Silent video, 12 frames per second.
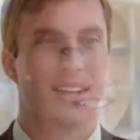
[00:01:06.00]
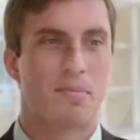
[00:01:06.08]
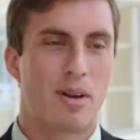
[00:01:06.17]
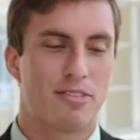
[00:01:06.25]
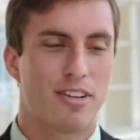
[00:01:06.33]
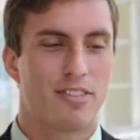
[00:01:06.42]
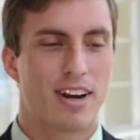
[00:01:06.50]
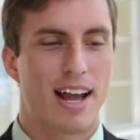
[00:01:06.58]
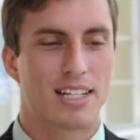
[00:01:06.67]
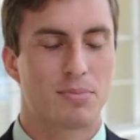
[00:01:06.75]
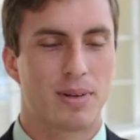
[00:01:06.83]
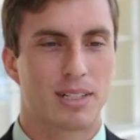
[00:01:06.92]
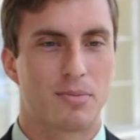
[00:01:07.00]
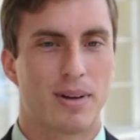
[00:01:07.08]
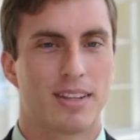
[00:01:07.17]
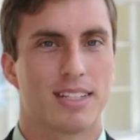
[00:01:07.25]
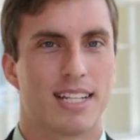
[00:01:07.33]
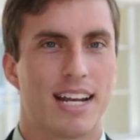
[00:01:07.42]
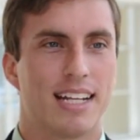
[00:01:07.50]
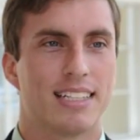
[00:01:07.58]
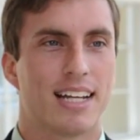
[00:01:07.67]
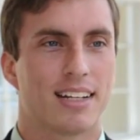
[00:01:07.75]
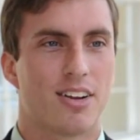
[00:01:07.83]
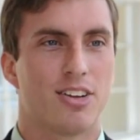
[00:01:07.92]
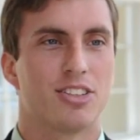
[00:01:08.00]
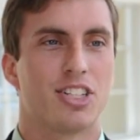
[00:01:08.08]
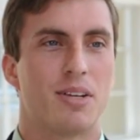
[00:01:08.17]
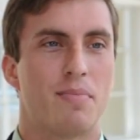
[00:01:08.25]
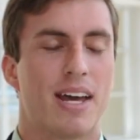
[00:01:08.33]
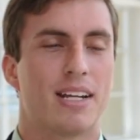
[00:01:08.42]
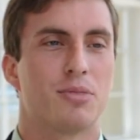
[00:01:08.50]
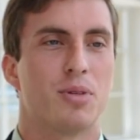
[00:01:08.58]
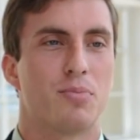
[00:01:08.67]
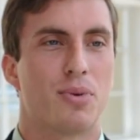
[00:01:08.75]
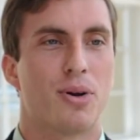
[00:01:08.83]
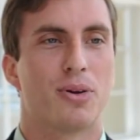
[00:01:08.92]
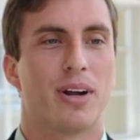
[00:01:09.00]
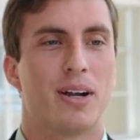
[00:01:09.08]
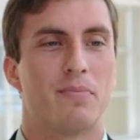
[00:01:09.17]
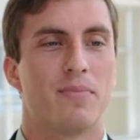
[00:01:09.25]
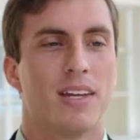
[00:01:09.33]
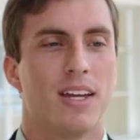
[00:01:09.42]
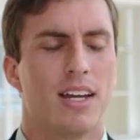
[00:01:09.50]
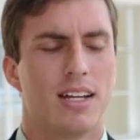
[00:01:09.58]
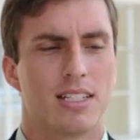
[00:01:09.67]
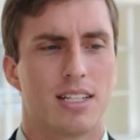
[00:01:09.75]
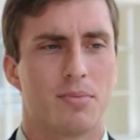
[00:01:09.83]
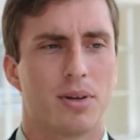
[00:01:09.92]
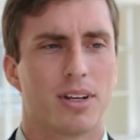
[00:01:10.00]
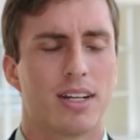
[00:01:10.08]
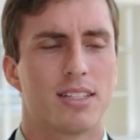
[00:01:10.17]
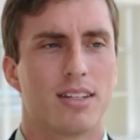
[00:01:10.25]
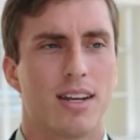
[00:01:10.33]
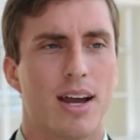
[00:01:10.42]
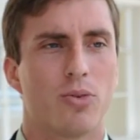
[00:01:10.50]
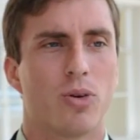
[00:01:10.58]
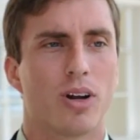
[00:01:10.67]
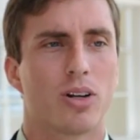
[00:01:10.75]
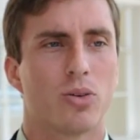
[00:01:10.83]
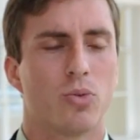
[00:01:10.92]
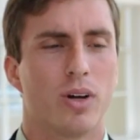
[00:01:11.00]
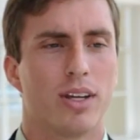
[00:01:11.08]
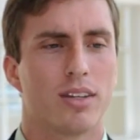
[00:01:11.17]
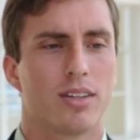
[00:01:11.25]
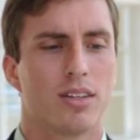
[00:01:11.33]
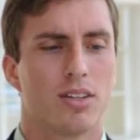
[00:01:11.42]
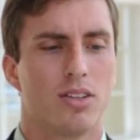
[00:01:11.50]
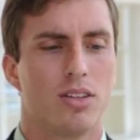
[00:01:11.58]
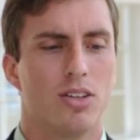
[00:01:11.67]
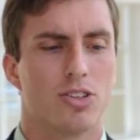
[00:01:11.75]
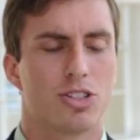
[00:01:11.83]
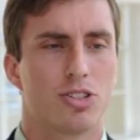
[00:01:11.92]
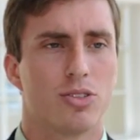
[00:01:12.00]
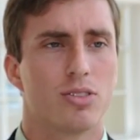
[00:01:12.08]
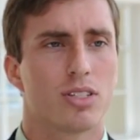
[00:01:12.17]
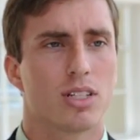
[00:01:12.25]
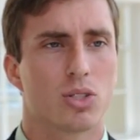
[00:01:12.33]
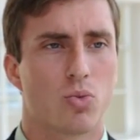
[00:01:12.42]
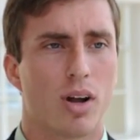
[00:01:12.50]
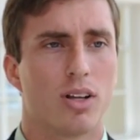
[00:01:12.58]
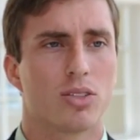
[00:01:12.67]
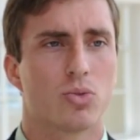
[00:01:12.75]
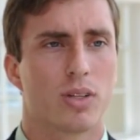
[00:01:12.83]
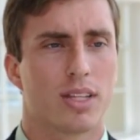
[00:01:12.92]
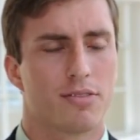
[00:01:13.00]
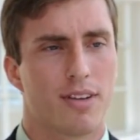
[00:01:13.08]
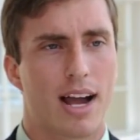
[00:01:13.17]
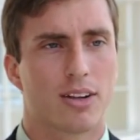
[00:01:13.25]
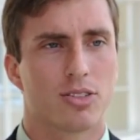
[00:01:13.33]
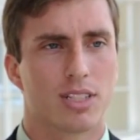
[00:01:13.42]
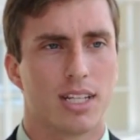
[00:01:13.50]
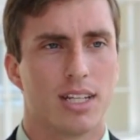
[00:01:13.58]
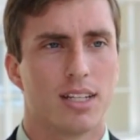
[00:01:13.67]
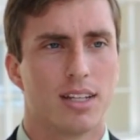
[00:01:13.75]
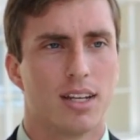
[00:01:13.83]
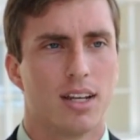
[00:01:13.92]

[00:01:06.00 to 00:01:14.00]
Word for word: My favorite aspect about the Denning Technology and Management program is the ability to network with your students as well as with the faculty.